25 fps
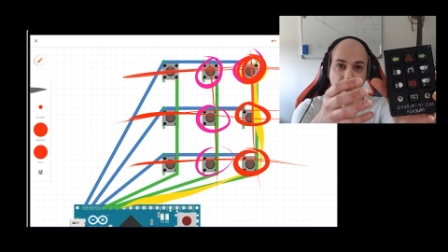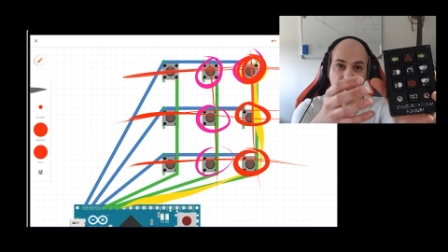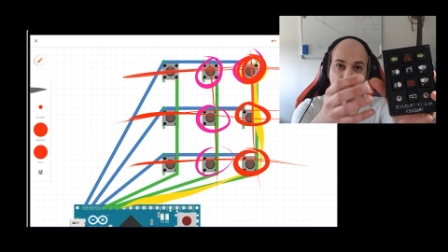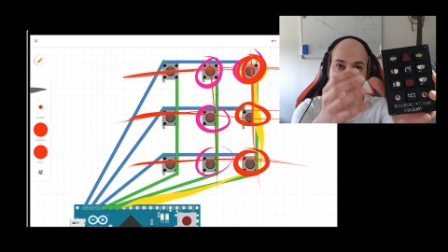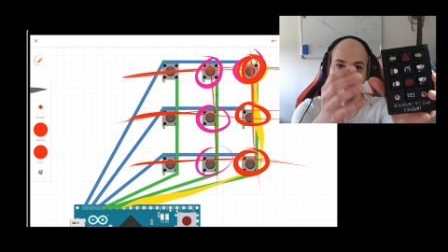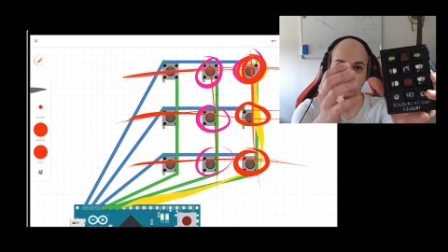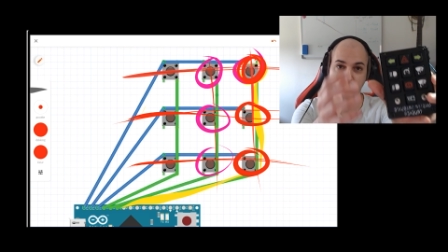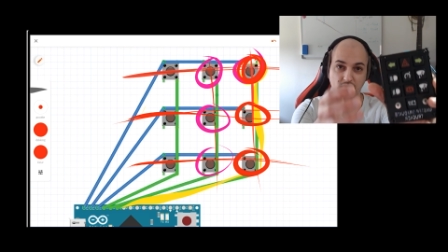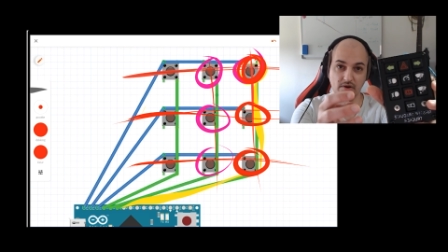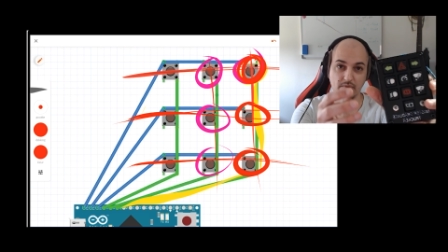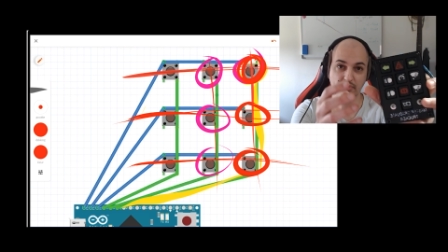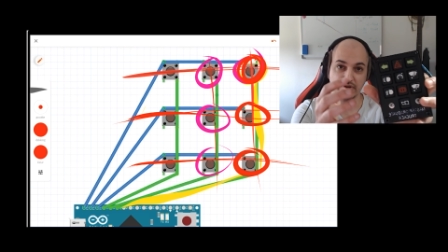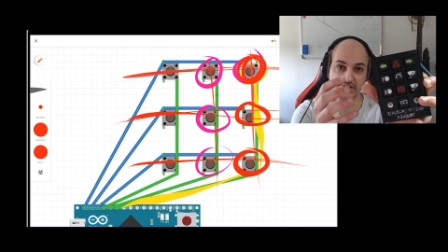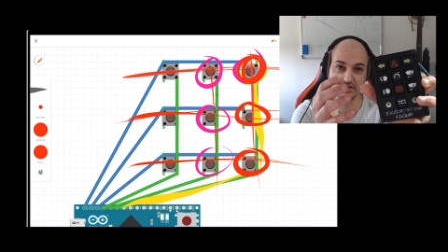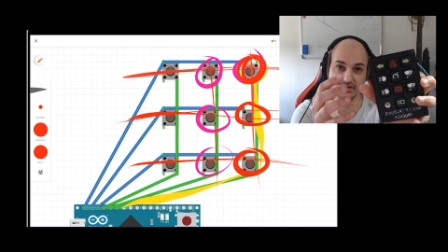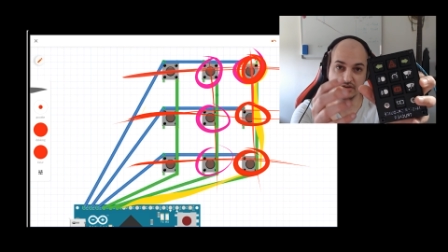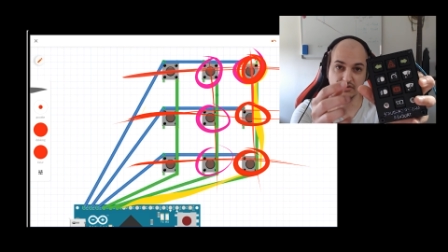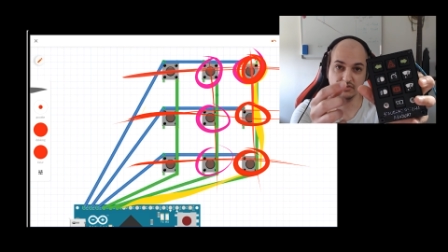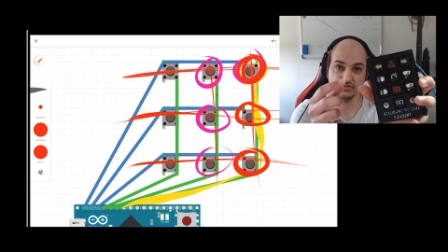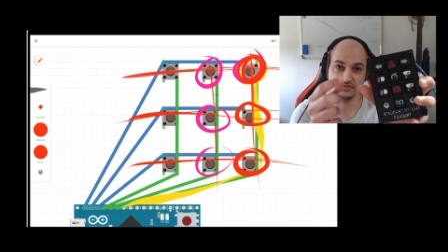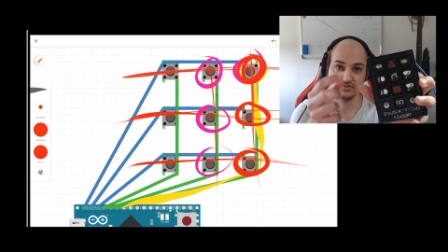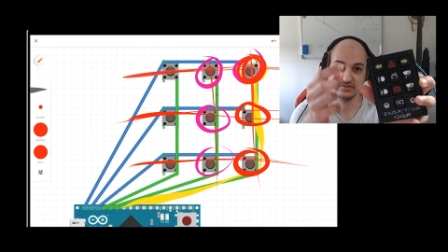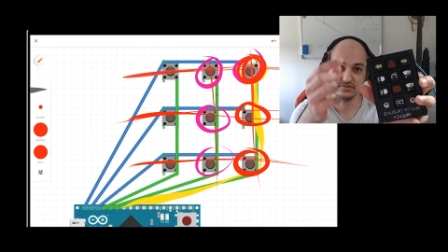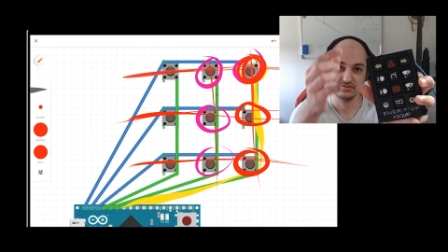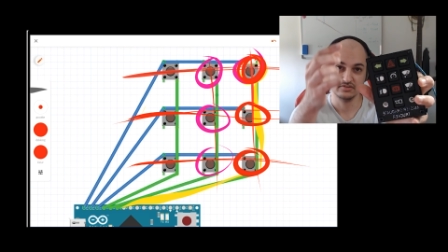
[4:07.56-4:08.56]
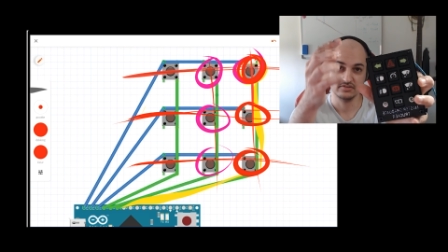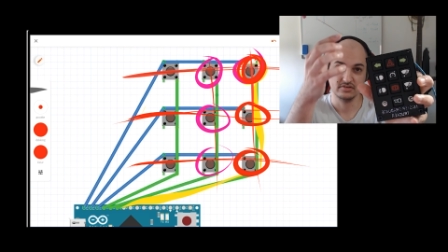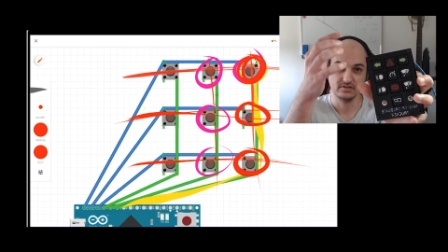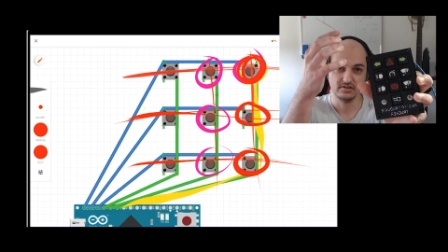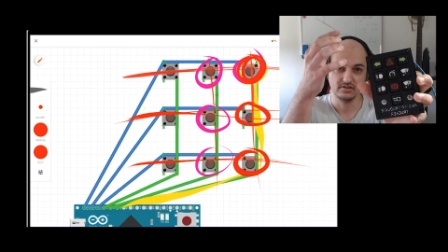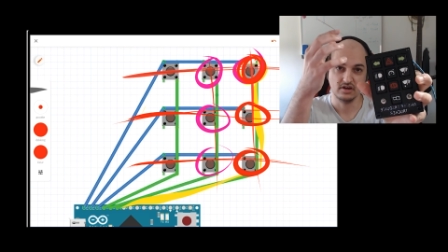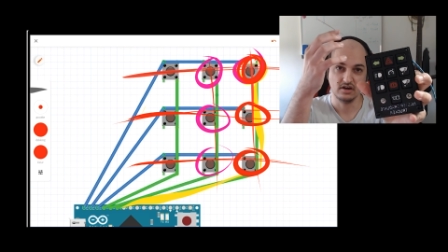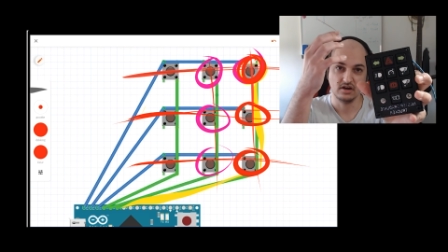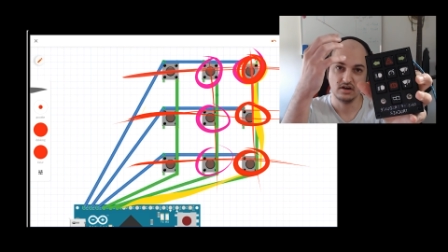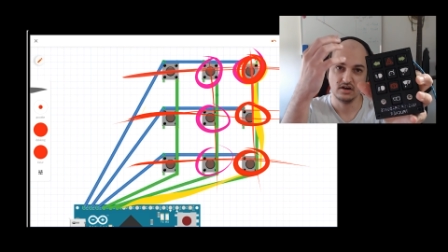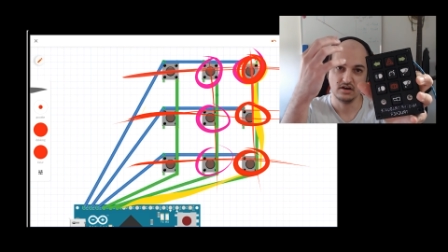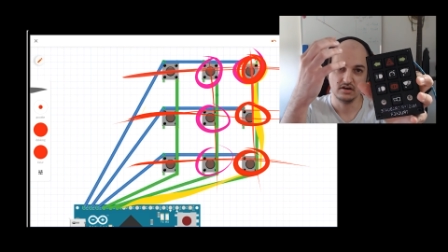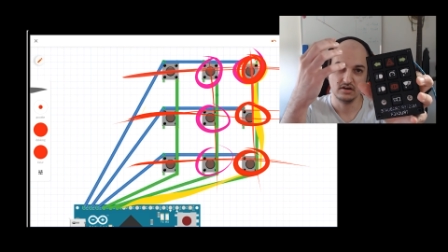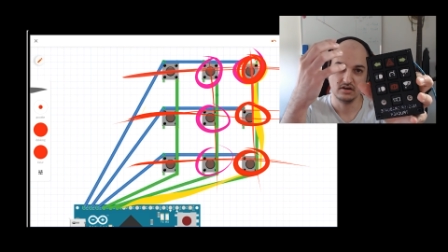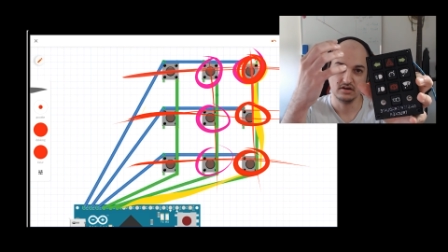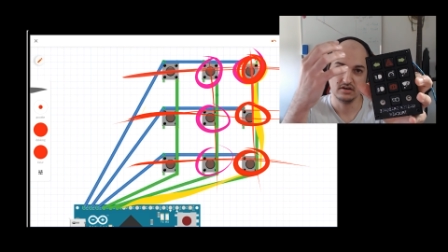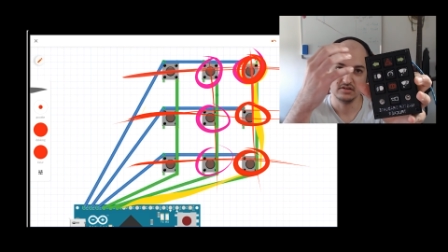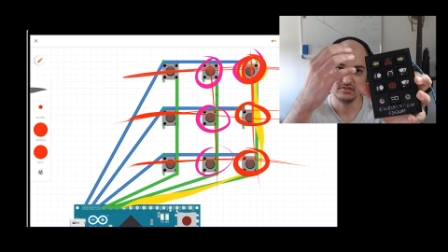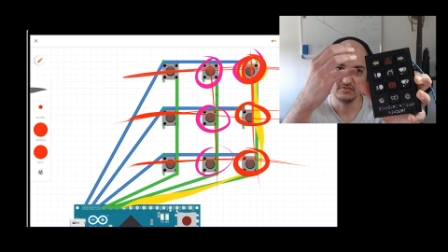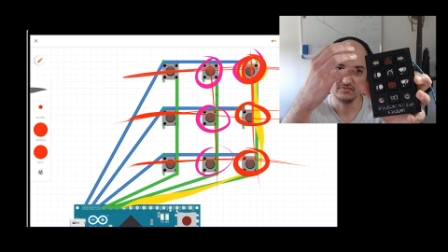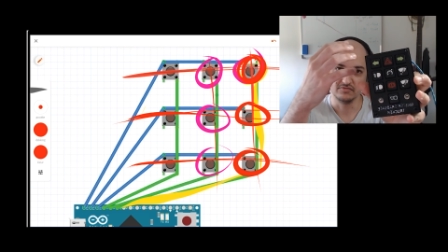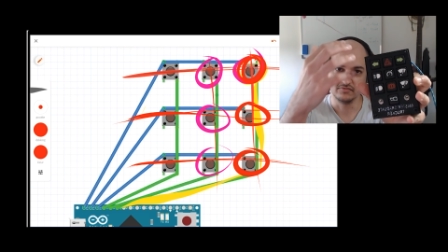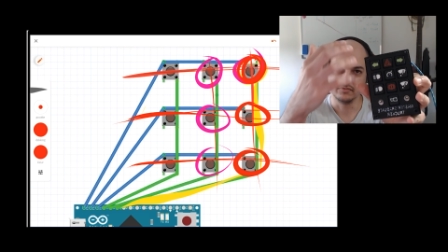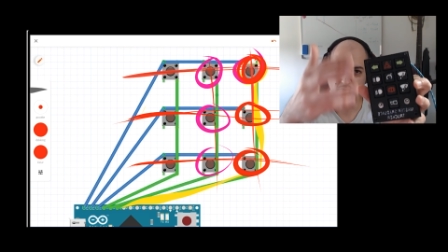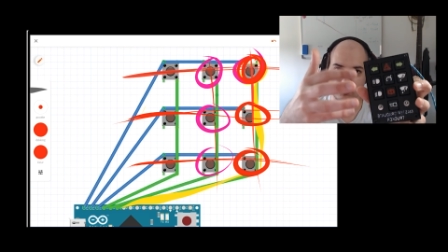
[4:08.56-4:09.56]
where we use
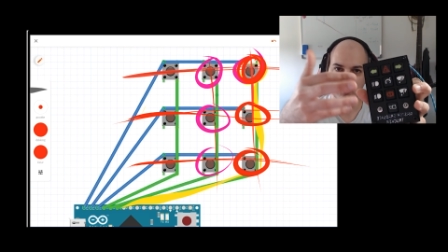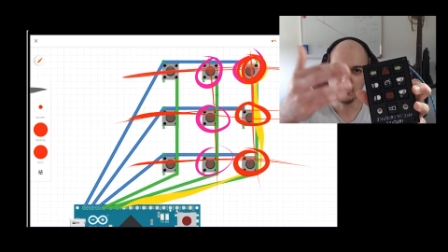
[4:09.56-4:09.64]
four